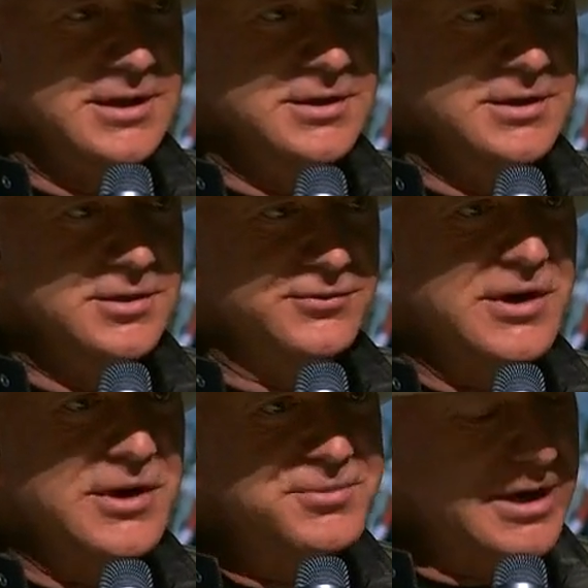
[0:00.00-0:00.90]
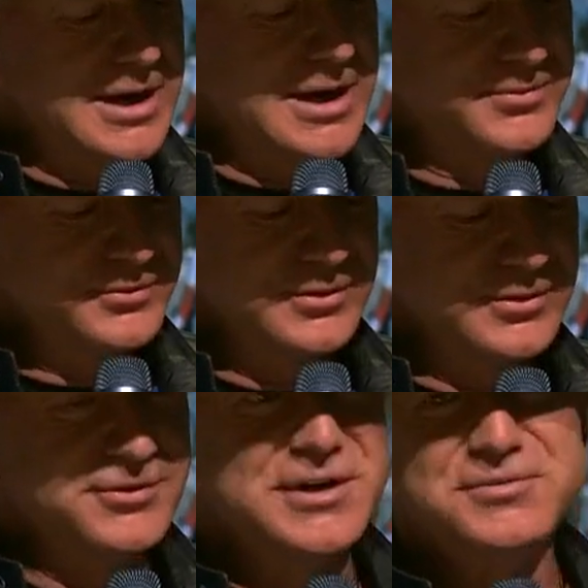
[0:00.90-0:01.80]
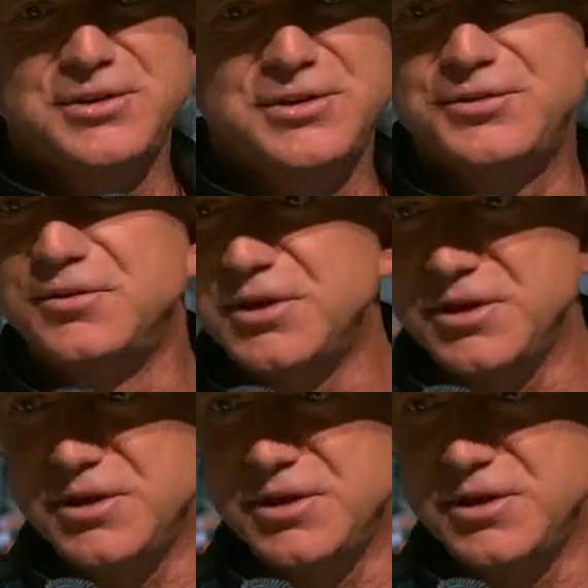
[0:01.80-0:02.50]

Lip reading: sometimes, instead of disagreeing with